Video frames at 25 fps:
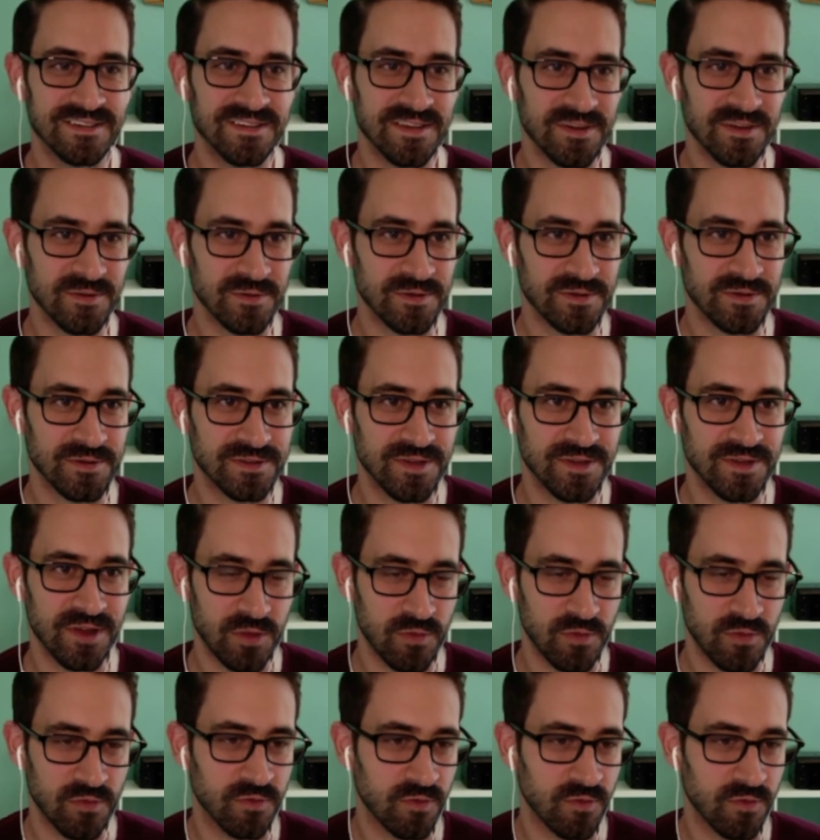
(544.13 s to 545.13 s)
Yeah, we were talking
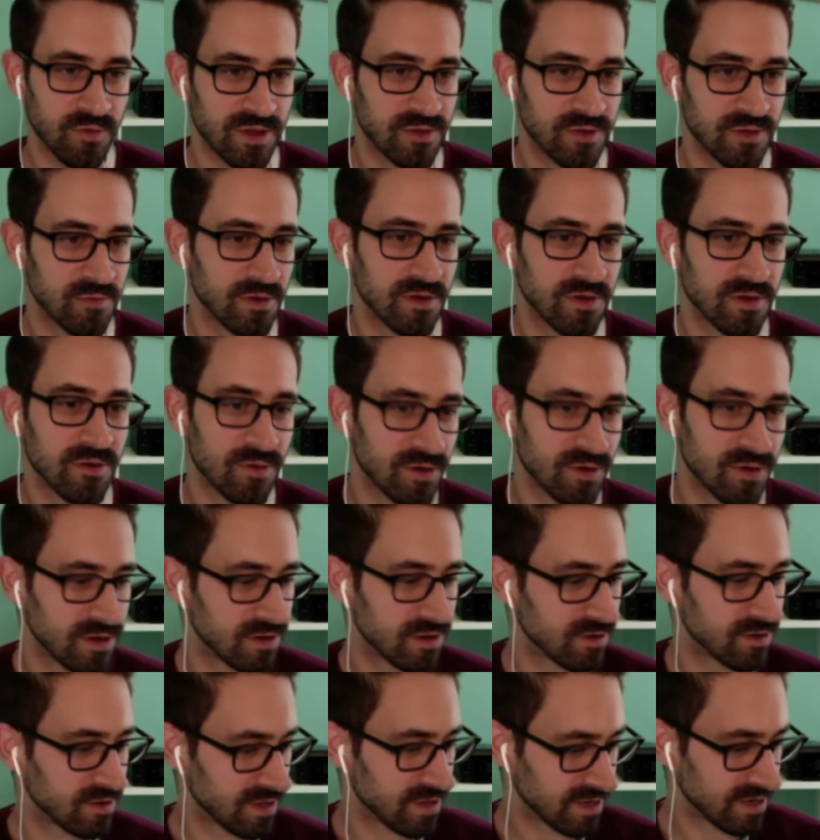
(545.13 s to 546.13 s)
before we hit record
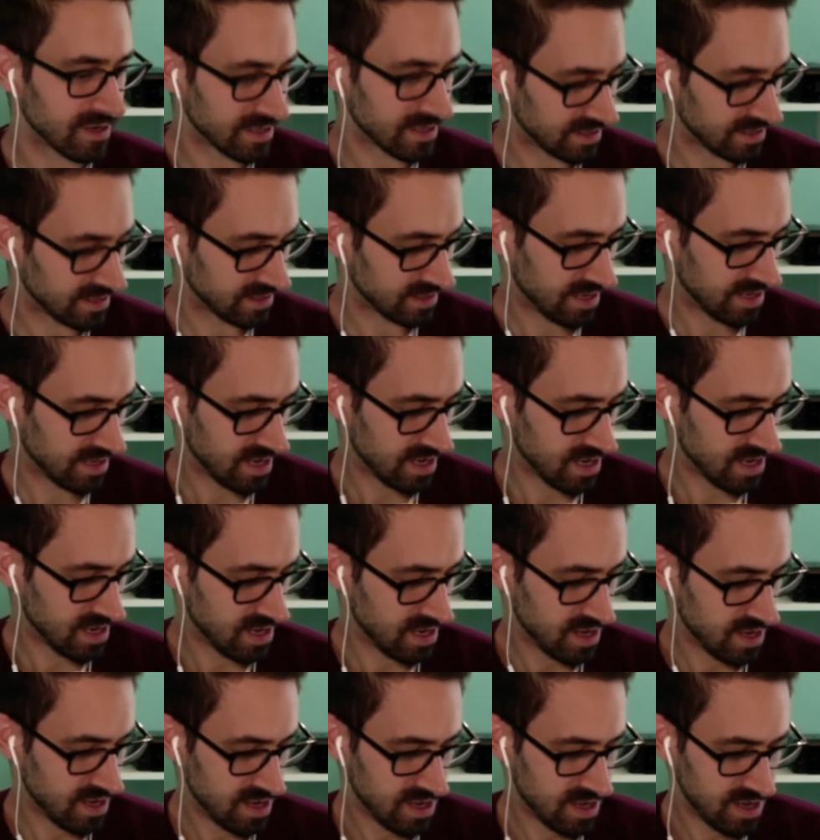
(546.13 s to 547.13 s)
here that
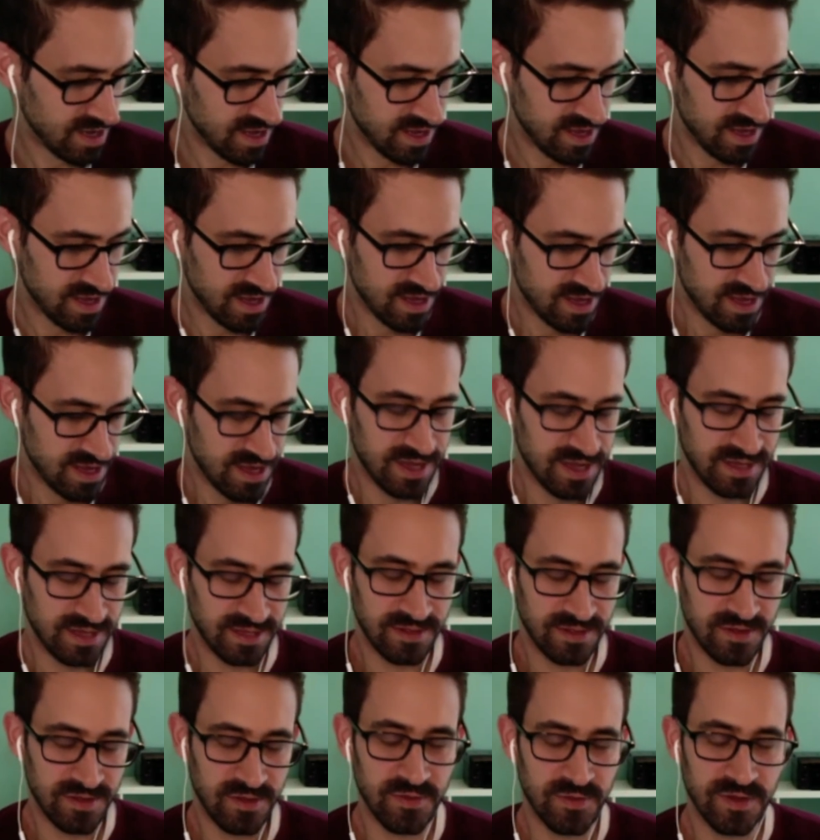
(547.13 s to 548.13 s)
it's a
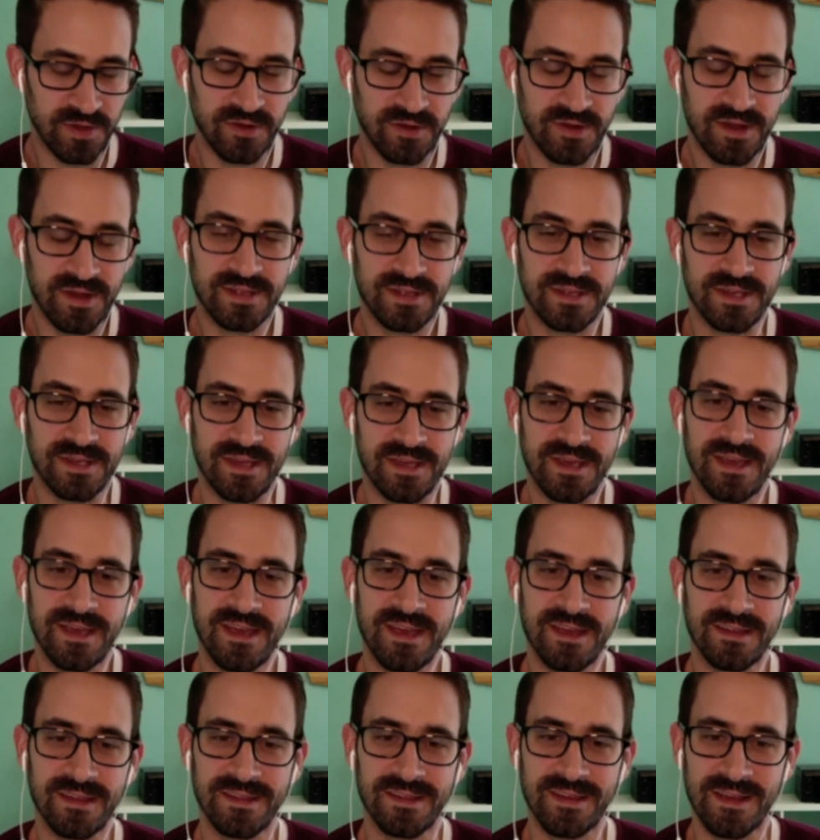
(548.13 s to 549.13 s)
little bit crazy
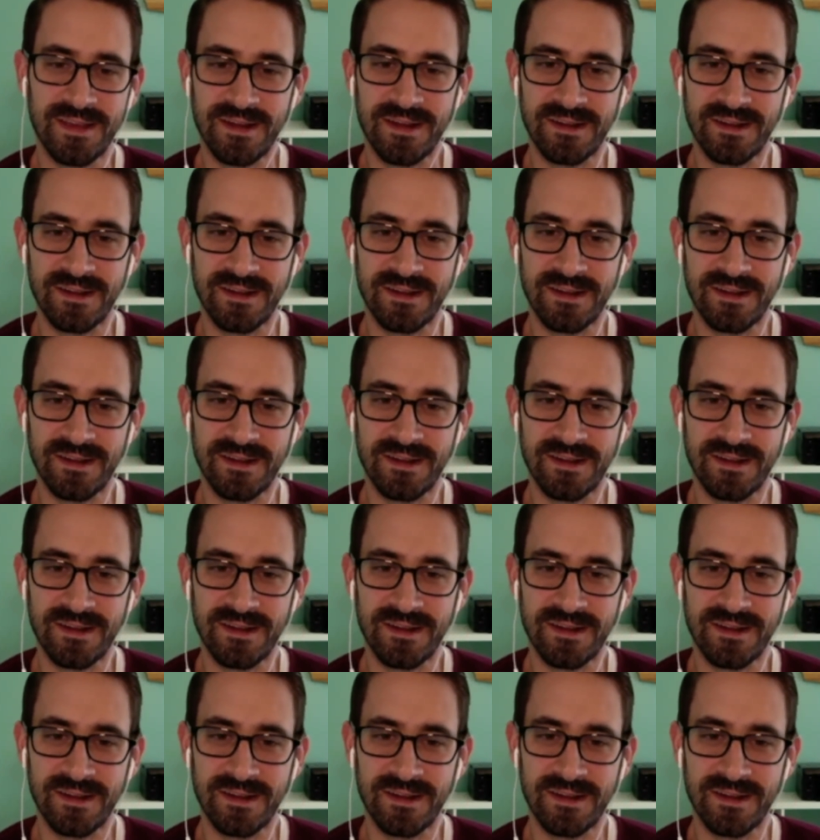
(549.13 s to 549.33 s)
out there, and